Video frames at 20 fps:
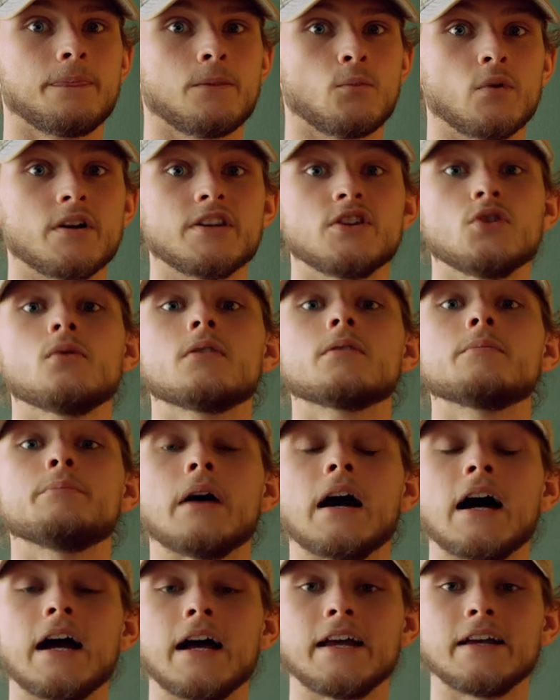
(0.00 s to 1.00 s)
When you are
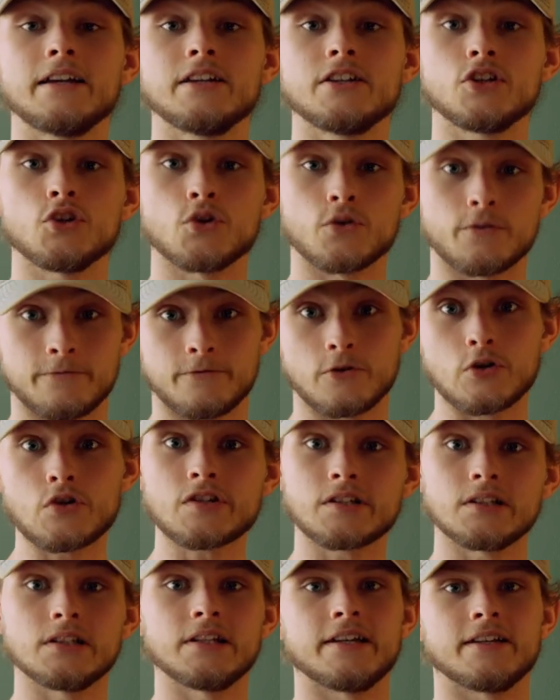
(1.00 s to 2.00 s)
buying your
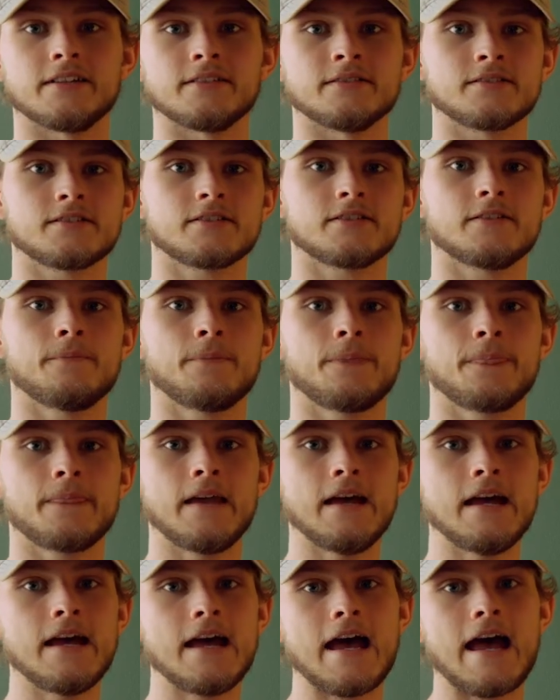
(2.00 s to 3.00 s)
first lens,
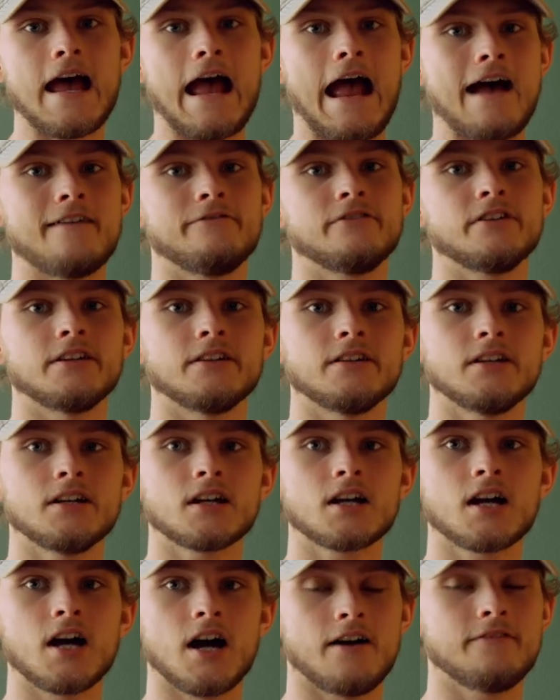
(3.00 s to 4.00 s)
have it
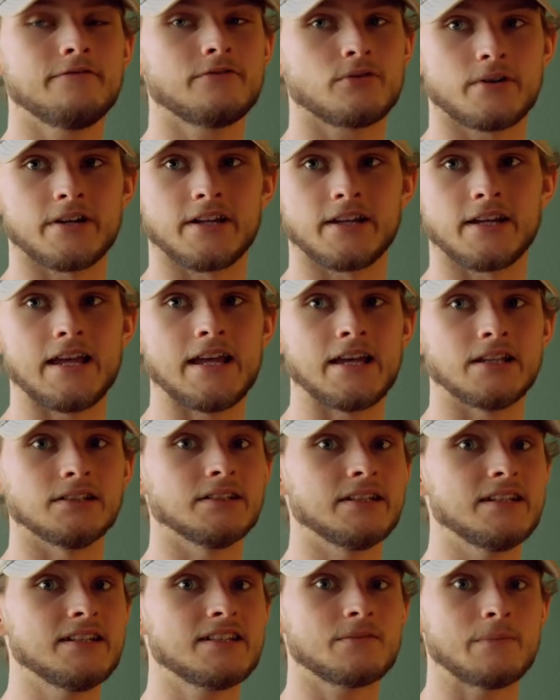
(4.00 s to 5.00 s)
covering at
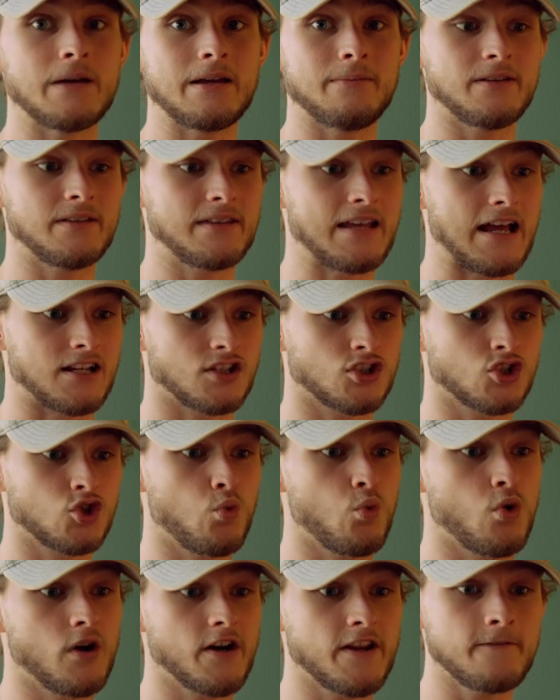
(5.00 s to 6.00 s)
least maybe that
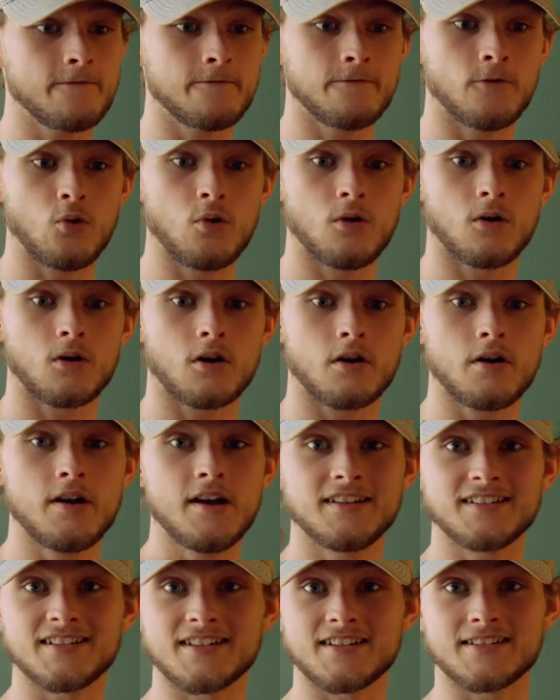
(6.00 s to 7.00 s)
24
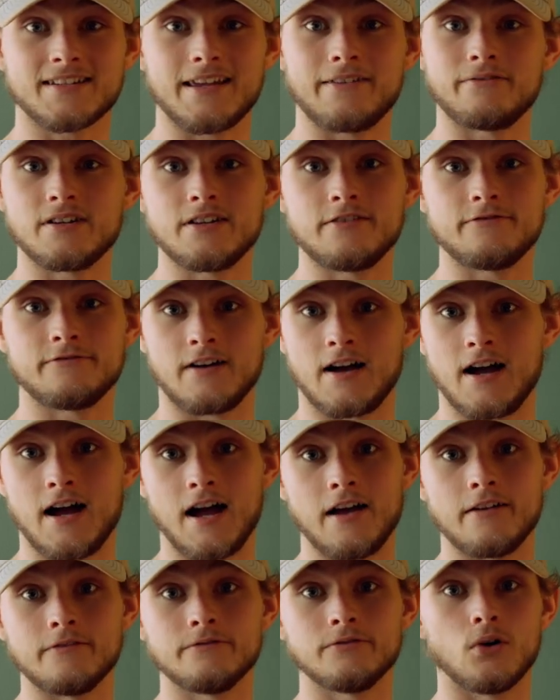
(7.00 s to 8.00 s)
to
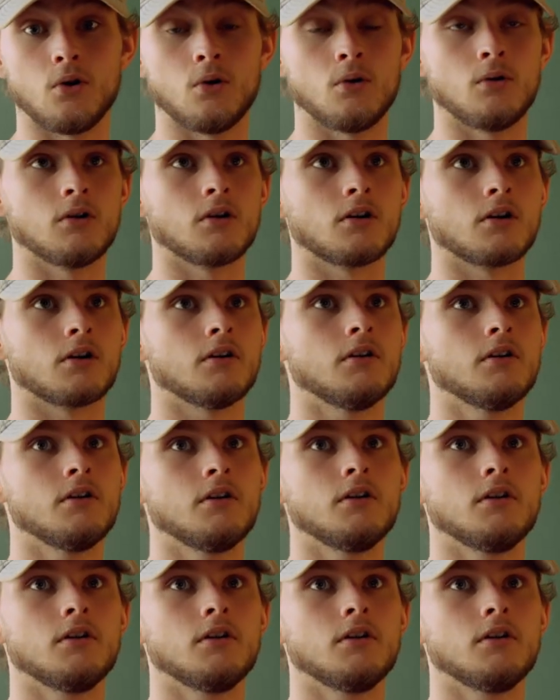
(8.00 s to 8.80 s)
75 or